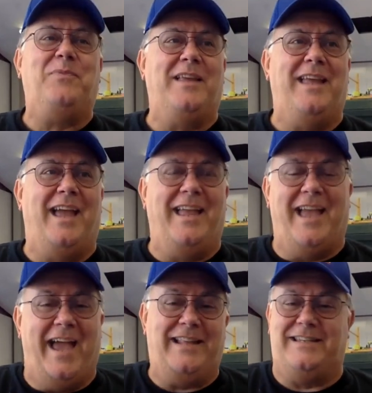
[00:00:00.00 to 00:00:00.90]

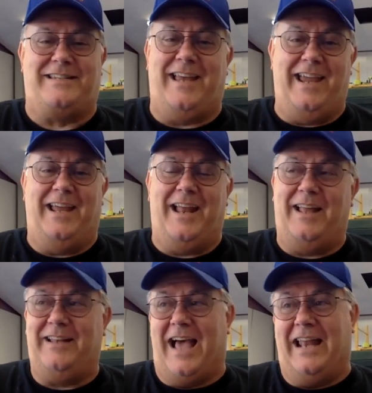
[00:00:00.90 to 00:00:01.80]
You hate to say it.
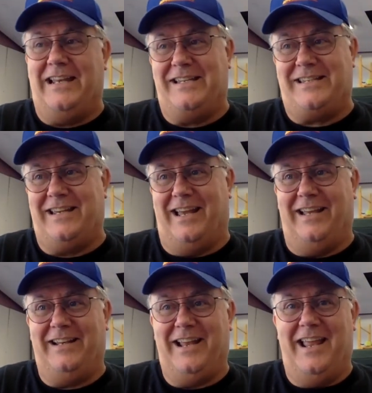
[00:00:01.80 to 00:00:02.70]
I just.
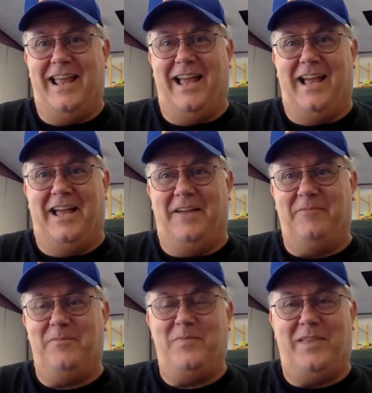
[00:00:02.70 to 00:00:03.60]

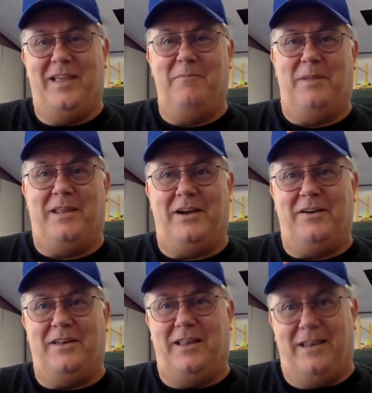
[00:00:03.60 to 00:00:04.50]
But
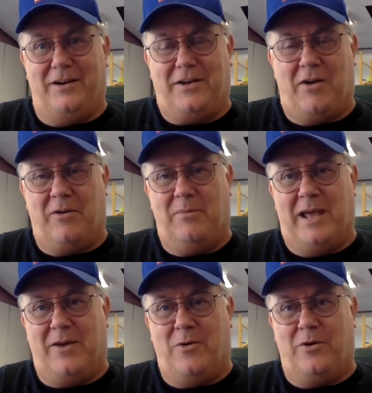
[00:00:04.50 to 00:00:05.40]
they're talking
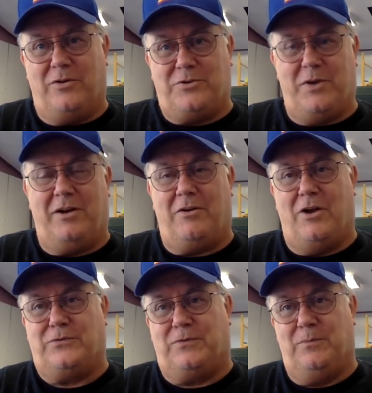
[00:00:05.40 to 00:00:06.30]
about it going straight
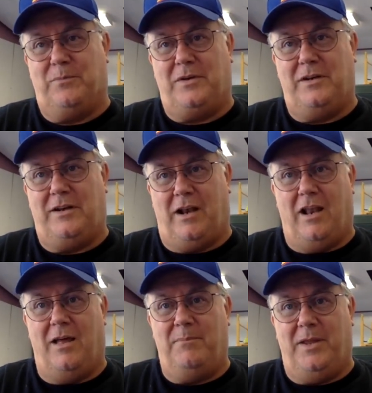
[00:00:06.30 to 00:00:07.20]
across from
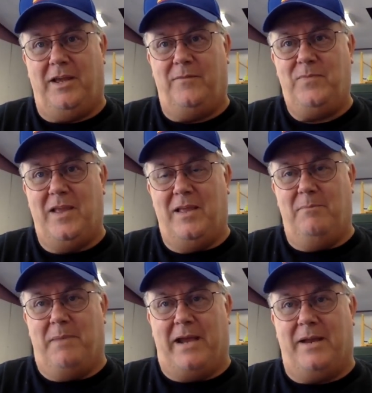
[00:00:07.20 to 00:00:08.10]
Columbia
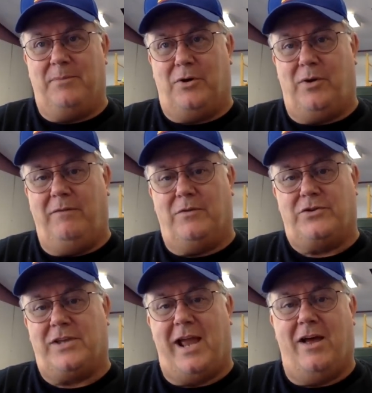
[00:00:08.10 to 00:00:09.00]
back up to Greenville
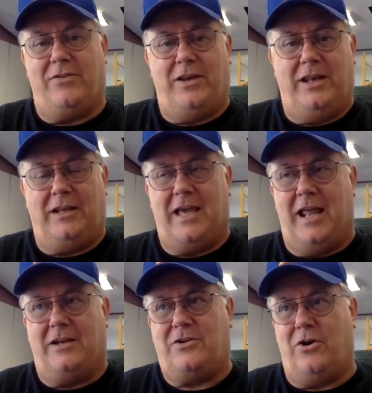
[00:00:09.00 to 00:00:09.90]
South, and then
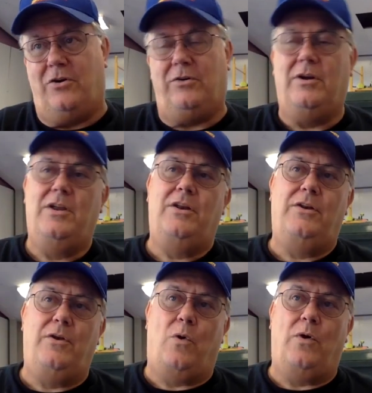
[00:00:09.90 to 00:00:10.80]
kind of turn
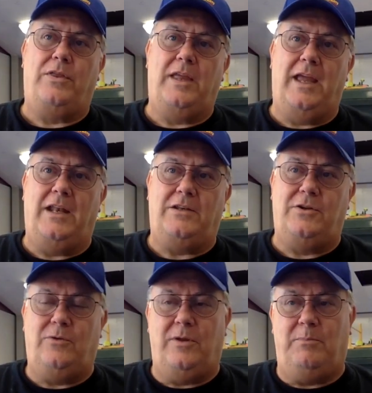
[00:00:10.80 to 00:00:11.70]
north
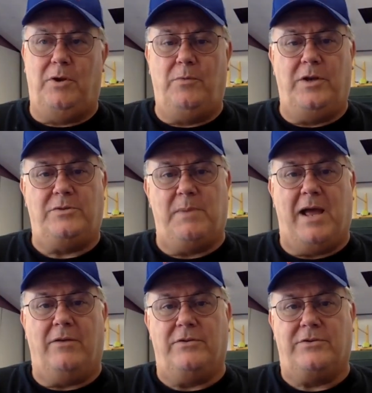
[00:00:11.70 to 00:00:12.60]
into the Blue Ridge
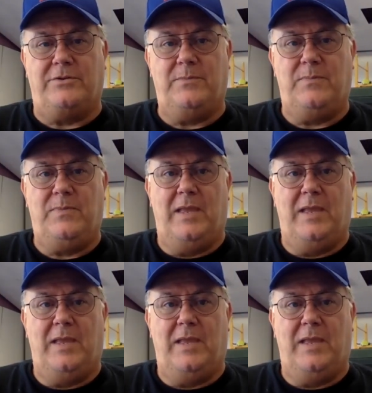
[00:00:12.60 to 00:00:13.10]
Mountains.